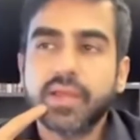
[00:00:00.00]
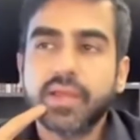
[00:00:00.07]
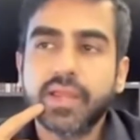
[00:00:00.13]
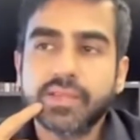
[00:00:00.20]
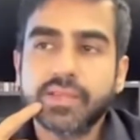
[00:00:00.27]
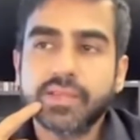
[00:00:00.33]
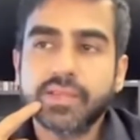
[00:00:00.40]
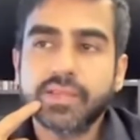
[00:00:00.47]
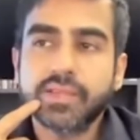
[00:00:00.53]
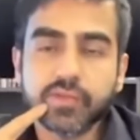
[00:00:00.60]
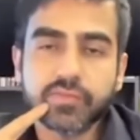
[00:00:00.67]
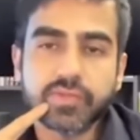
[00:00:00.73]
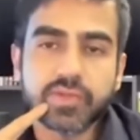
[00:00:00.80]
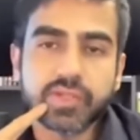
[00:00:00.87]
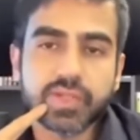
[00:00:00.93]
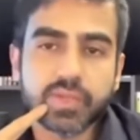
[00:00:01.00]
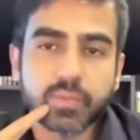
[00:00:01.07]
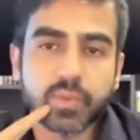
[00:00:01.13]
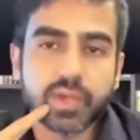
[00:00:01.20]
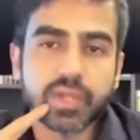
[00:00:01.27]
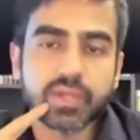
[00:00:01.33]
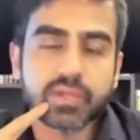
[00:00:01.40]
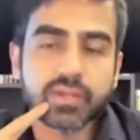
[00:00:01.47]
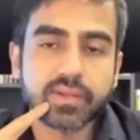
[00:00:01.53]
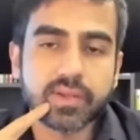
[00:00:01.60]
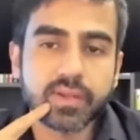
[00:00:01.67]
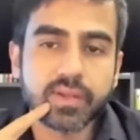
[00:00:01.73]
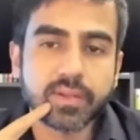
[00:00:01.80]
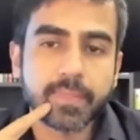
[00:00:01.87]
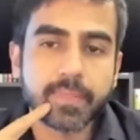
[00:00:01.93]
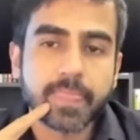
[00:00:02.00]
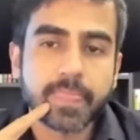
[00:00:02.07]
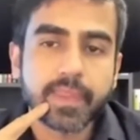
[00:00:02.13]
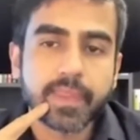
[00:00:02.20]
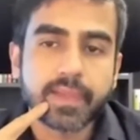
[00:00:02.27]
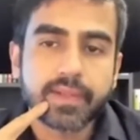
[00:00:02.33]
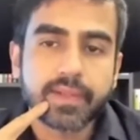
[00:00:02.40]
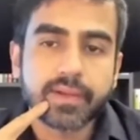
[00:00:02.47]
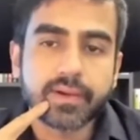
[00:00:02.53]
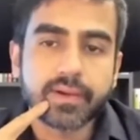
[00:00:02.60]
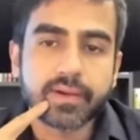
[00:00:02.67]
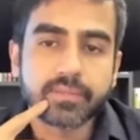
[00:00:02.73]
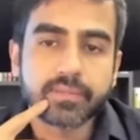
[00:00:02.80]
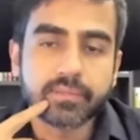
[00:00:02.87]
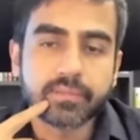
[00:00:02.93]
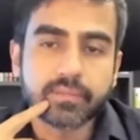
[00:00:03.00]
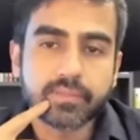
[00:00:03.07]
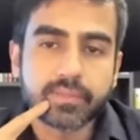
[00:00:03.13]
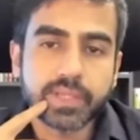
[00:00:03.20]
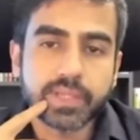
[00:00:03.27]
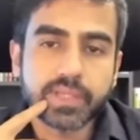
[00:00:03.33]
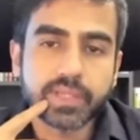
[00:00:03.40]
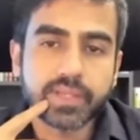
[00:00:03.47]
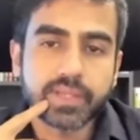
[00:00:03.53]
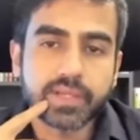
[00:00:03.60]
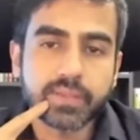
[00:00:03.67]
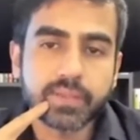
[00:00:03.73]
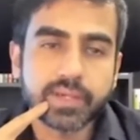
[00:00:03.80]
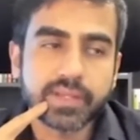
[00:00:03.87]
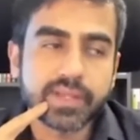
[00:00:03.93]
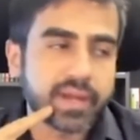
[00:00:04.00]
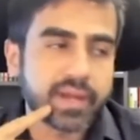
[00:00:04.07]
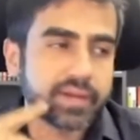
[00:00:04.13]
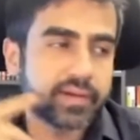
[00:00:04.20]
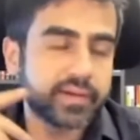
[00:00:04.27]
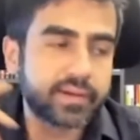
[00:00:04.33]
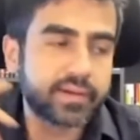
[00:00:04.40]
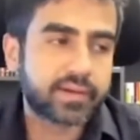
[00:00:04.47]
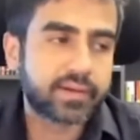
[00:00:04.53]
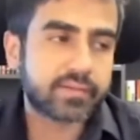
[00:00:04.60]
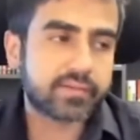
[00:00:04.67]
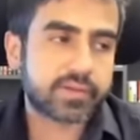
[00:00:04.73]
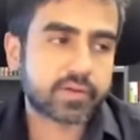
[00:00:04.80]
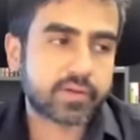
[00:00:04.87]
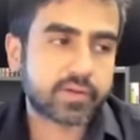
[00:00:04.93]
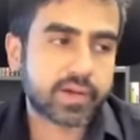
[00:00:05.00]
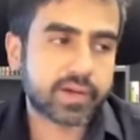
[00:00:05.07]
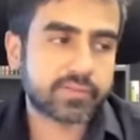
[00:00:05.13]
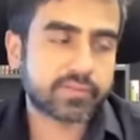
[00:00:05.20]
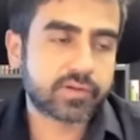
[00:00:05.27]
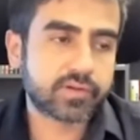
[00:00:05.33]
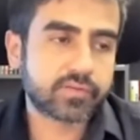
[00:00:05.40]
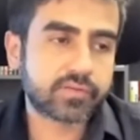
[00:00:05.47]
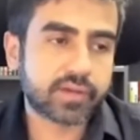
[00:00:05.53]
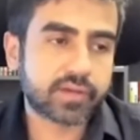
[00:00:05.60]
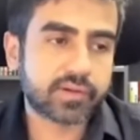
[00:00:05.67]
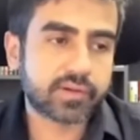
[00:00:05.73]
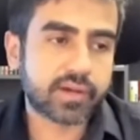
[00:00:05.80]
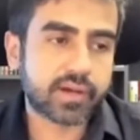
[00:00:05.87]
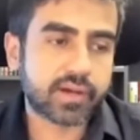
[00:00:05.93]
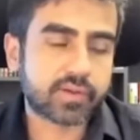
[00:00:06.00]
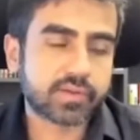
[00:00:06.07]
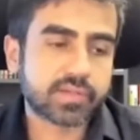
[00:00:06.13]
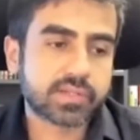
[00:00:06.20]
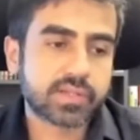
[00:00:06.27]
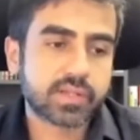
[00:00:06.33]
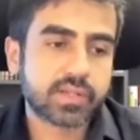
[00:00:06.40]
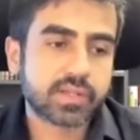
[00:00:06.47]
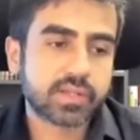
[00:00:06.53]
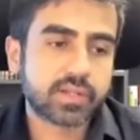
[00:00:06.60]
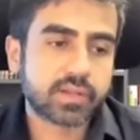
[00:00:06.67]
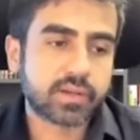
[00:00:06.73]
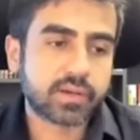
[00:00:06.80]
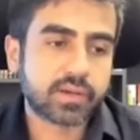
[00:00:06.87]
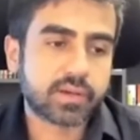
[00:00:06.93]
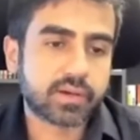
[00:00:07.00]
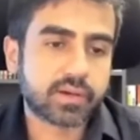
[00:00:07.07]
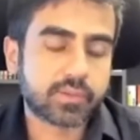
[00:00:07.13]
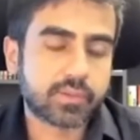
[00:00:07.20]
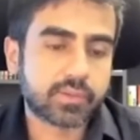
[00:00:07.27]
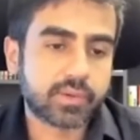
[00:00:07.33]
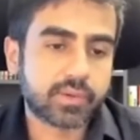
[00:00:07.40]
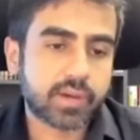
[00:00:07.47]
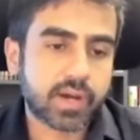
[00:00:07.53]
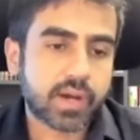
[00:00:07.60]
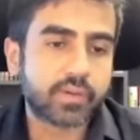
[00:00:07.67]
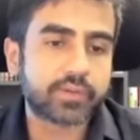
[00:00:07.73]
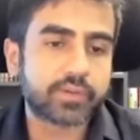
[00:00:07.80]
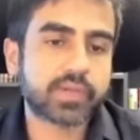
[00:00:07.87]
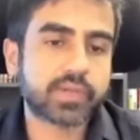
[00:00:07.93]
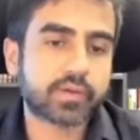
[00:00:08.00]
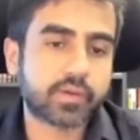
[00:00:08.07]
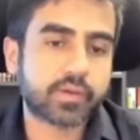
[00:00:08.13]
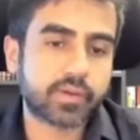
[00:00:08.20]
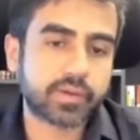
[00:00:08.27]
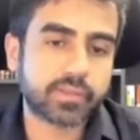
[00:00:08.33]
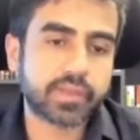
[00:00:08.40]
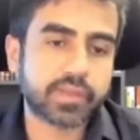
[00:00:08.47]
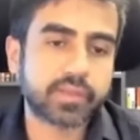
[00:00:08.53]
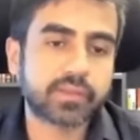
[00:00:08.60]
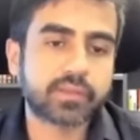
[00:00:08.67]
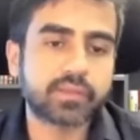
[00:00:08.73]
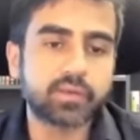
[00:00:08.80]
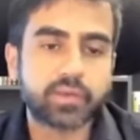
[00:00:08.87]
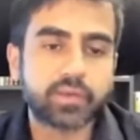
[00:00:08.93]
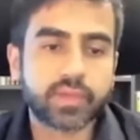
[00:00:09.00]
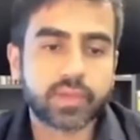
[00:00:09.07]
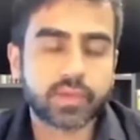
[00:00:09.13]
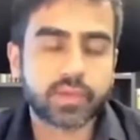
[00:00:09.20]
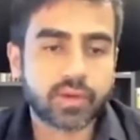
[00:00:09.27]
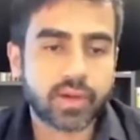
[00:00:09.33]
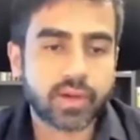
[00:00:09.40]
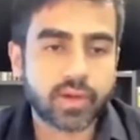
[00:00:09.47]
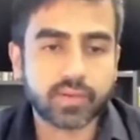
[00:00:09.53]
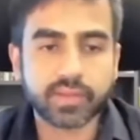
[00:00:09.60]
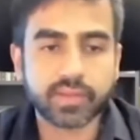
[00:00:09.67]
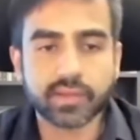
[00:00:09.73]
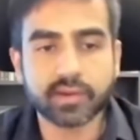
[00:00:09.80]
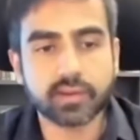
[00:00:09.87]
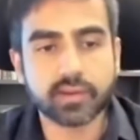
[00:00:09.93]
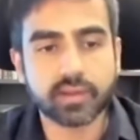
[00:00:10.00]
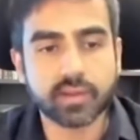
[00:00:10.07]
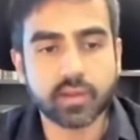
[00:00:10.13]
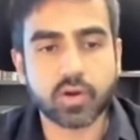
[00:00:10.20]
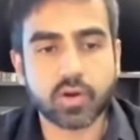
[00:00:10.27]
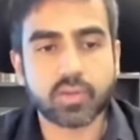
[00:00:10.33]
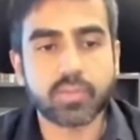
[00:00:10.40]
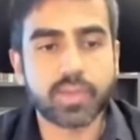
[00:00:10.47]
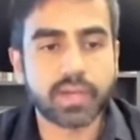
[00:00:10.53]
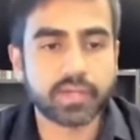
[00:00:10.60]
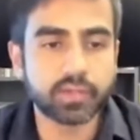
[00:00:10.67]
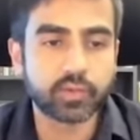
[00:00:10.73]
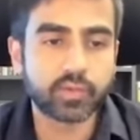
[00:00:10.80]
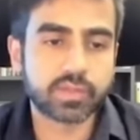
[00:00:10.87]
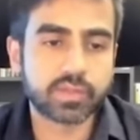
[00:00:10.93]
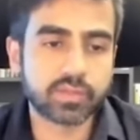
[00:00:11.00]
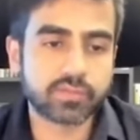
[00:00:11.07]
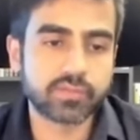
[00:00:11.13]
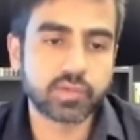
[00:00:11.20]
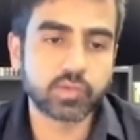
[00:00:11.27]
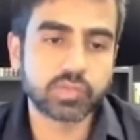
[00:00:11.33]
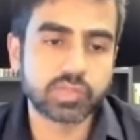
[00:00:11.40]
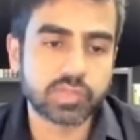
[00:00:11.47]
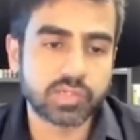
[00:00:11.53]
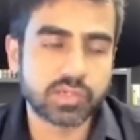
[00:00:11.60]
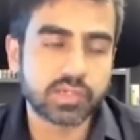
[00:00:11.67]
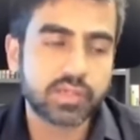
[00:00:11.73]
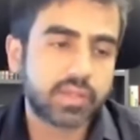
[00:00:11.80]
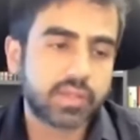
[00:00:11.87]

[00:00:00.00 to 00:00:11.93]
At the end of the day, when uh, being a little bit candid here, when you have to figure out uh, how the economy is doing or how a certain stock might do in the future,